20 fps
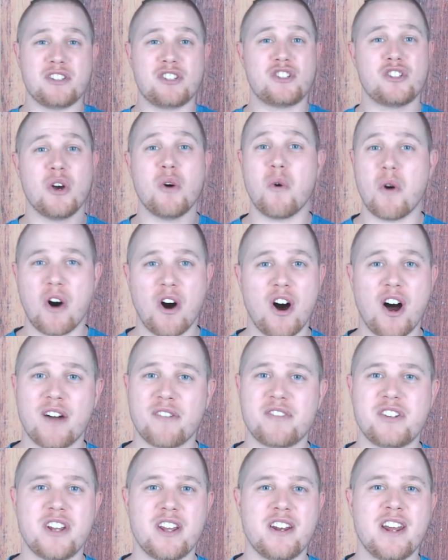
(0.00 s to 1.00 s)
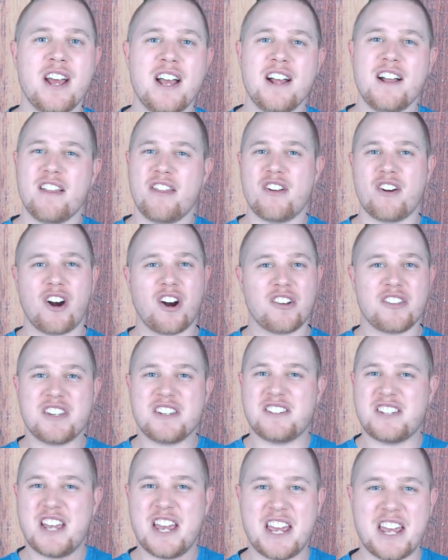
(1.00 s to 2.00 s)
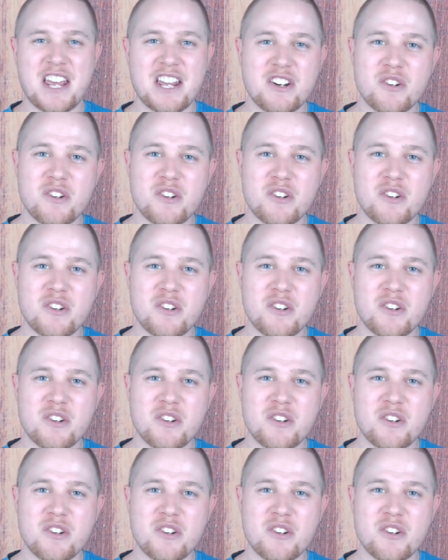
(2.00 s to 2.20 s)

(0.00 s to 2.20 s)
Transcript: but so often there are these